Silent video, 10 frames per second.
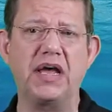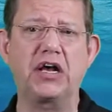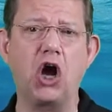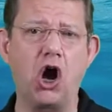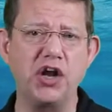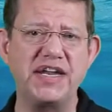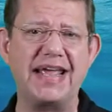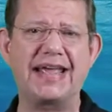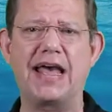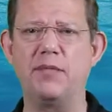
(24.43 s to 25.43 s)
a
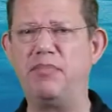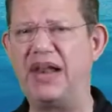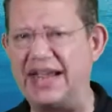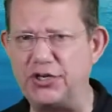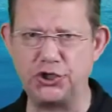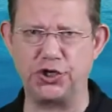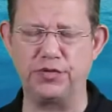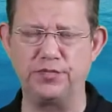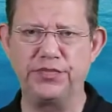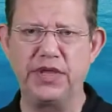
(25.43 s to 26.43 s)
cardiac ablation,